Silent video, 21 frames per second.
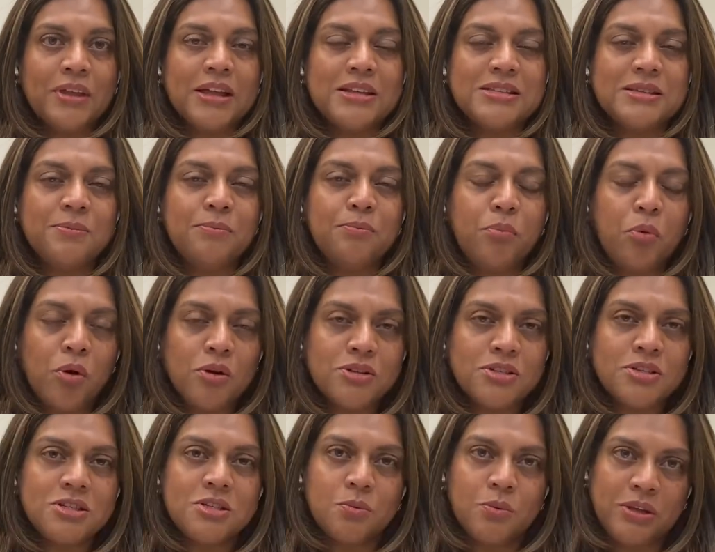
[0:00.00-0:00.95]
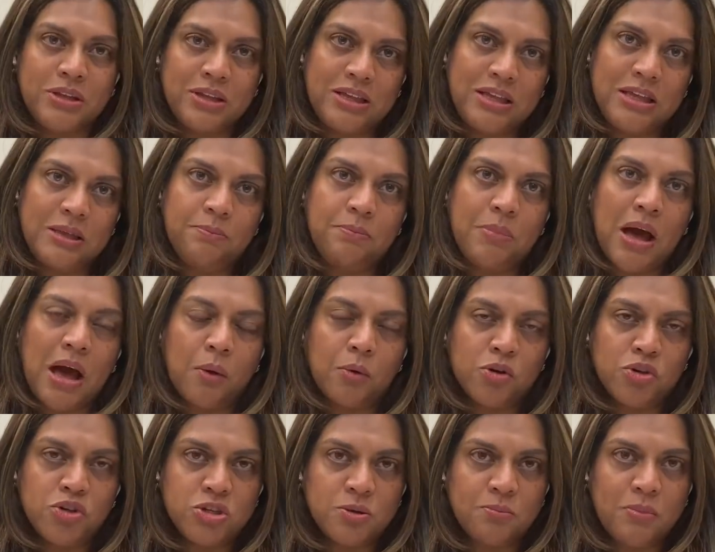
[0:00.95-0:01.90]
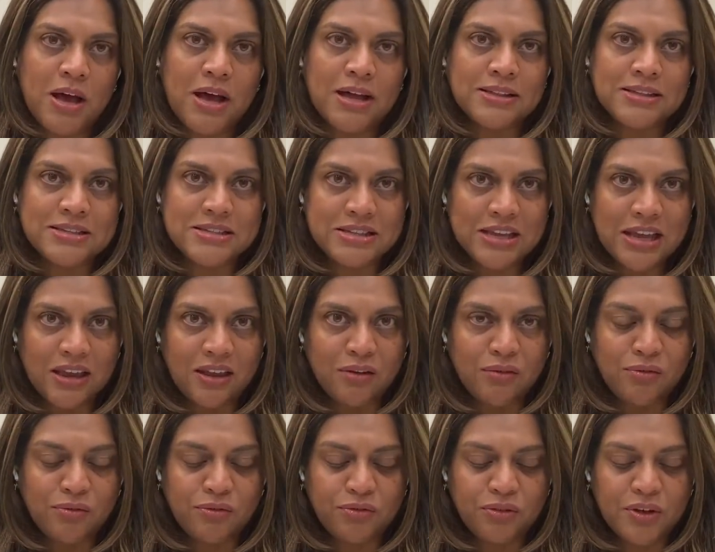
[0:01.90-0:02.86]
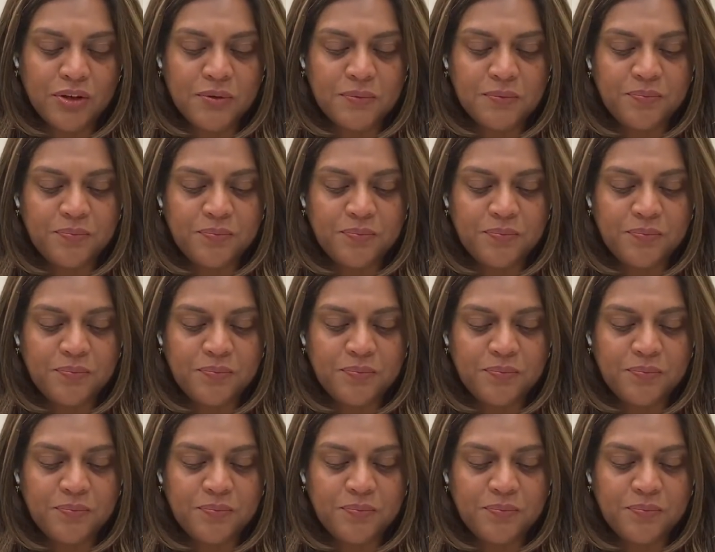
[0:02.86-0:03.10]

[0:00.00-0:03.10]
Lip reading: It's important we keep our Jamaat safe.